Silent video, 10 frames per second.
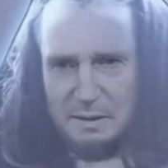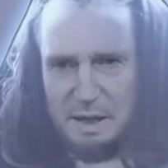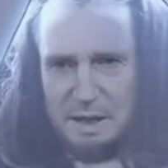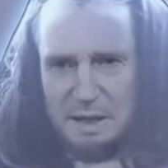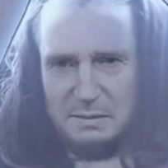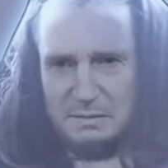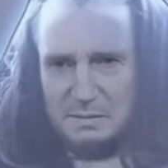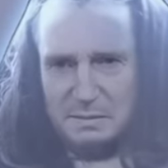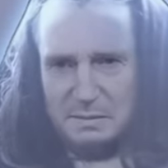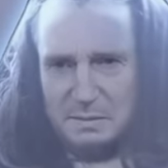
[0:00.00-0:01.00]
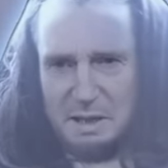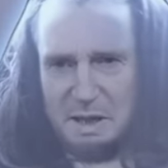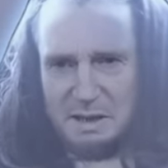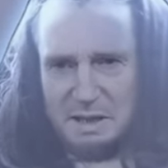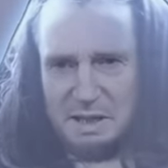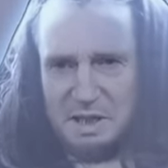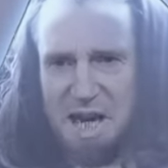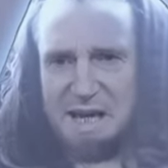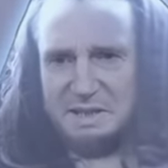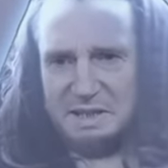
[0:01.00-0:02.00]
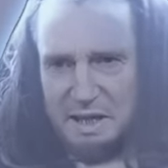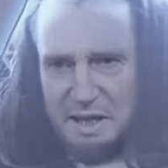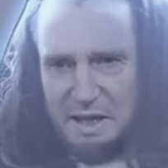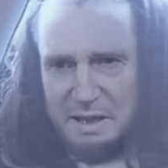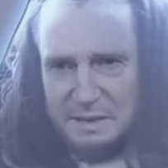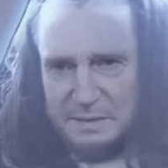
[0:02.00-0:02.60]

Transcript: away, just stands there.